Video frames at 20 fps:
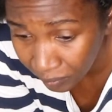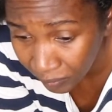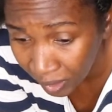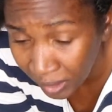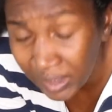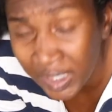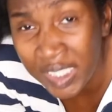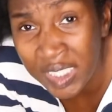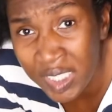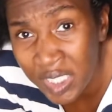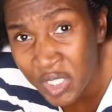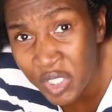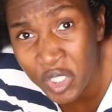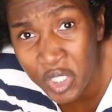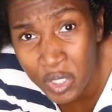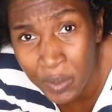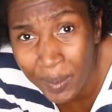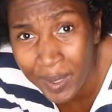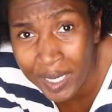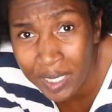listen to
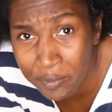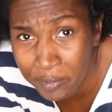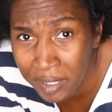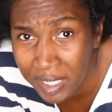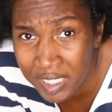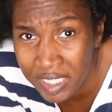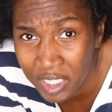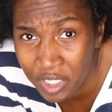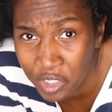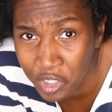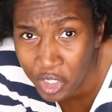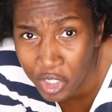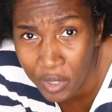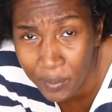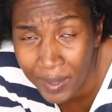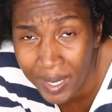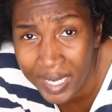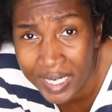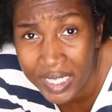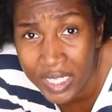your body, pay attention to your
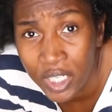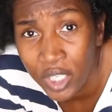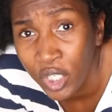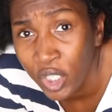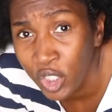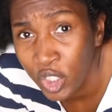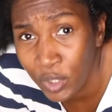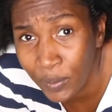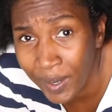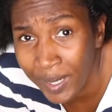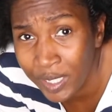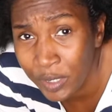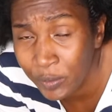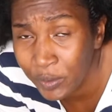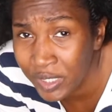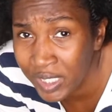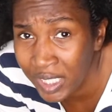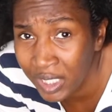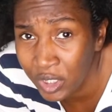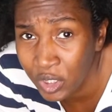body. Your body
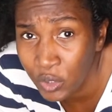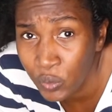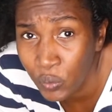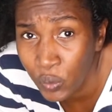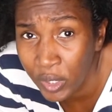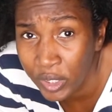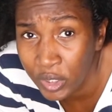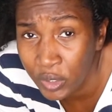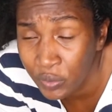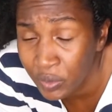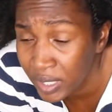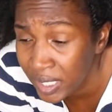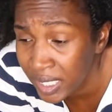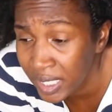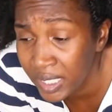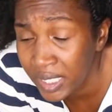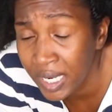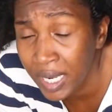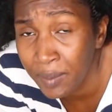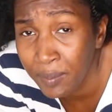will tell you what you
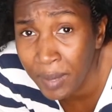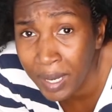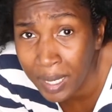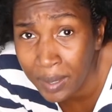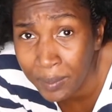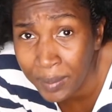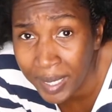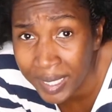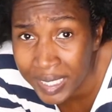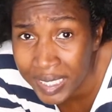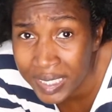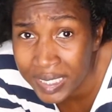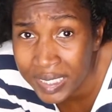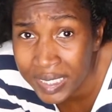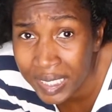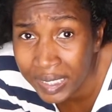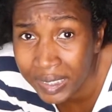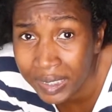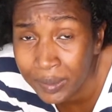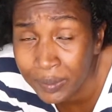need, and my body is
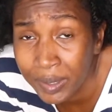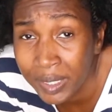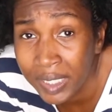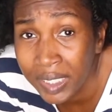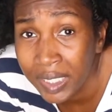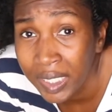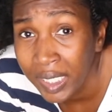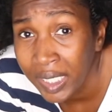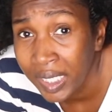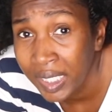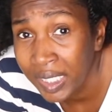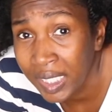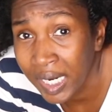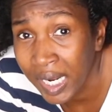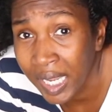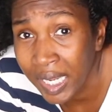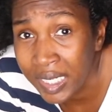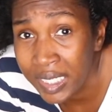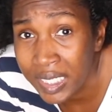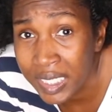telling me
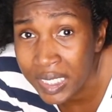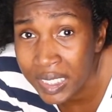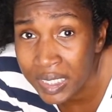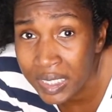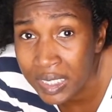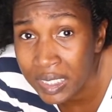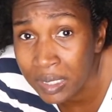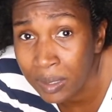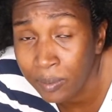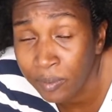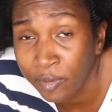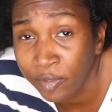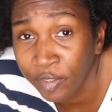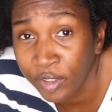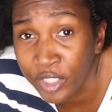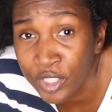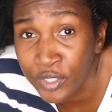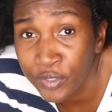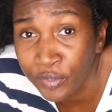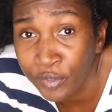that I need some
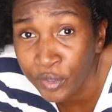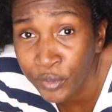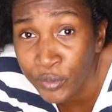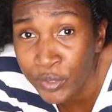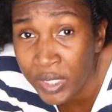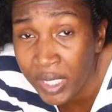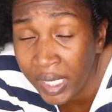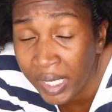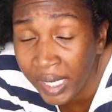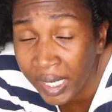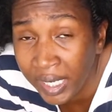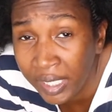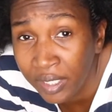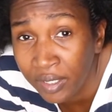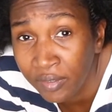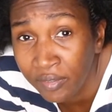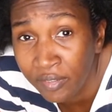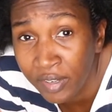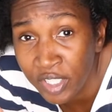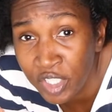fresh fruits
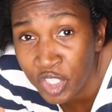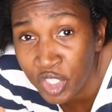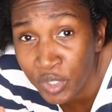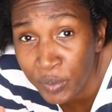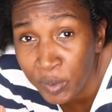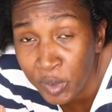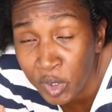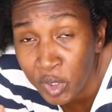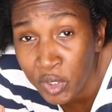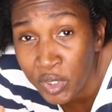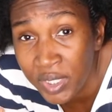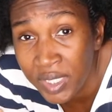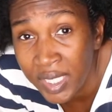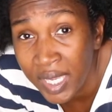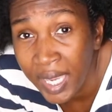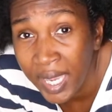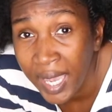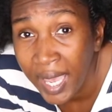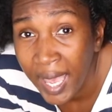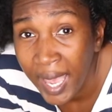and vegetables.
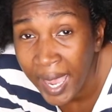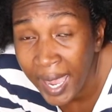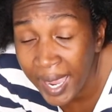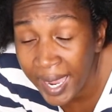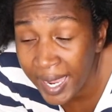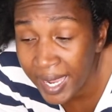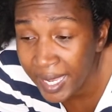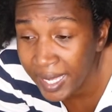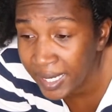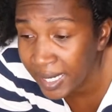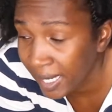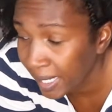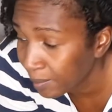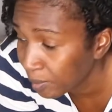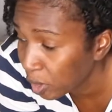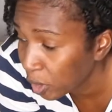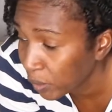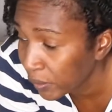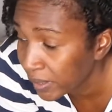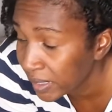And
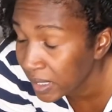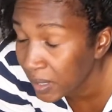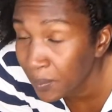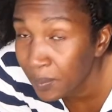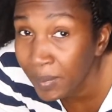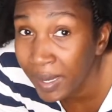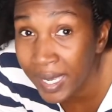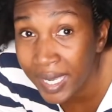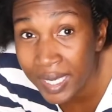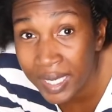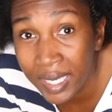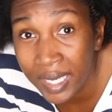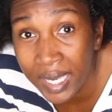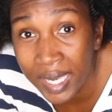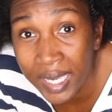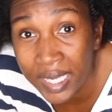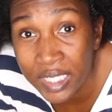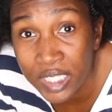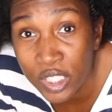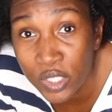I'm going to make
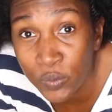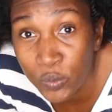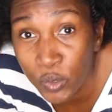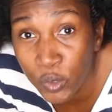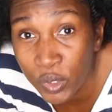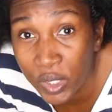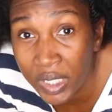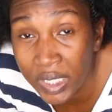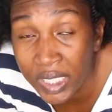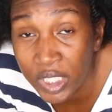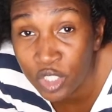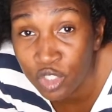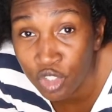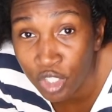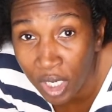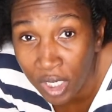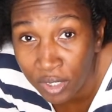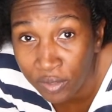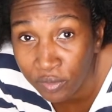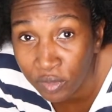a smoothie that's
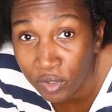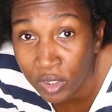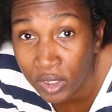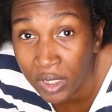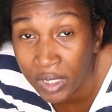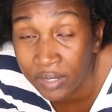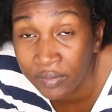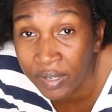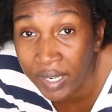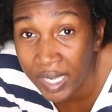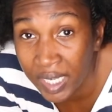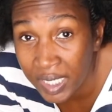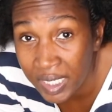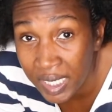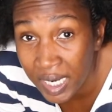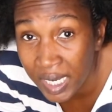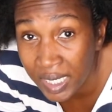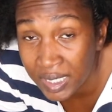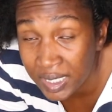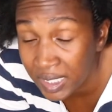chock full of
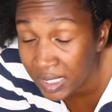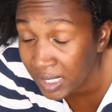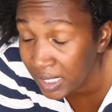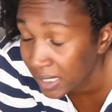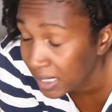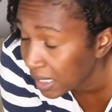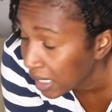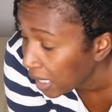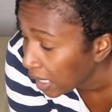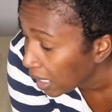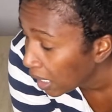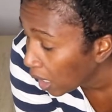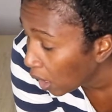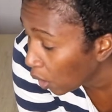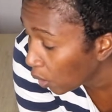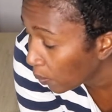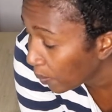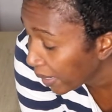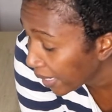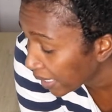antioxidants,
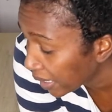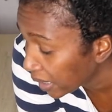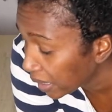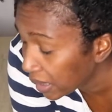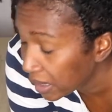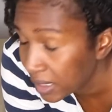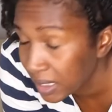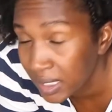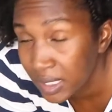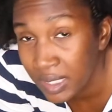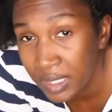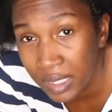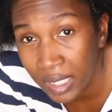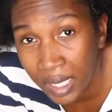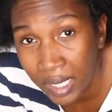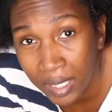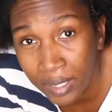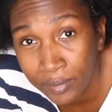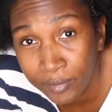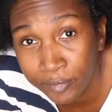
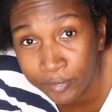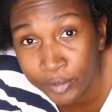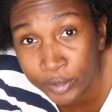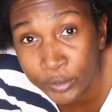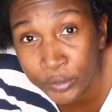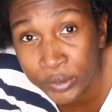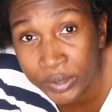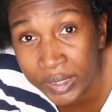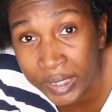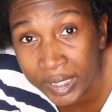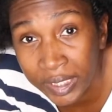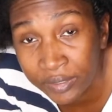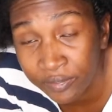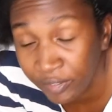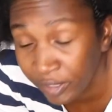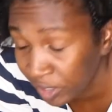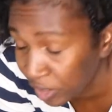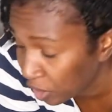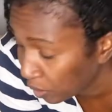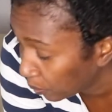omegas, fruits and
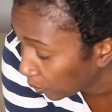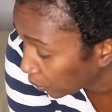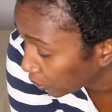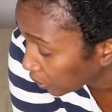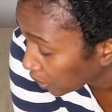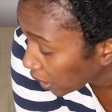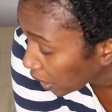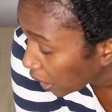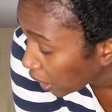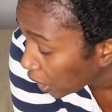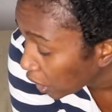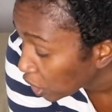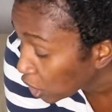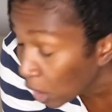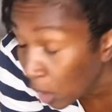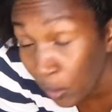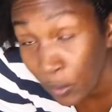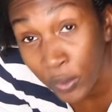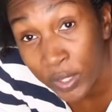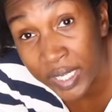vegetables.
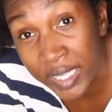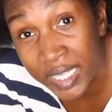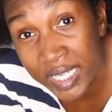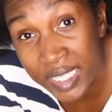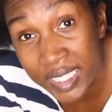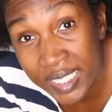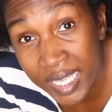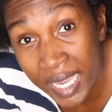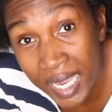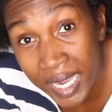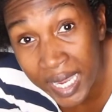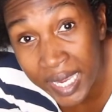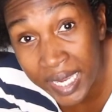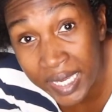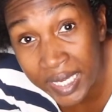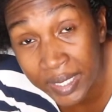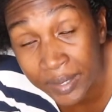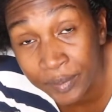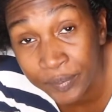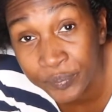So it is
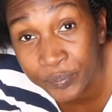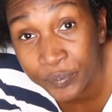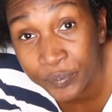a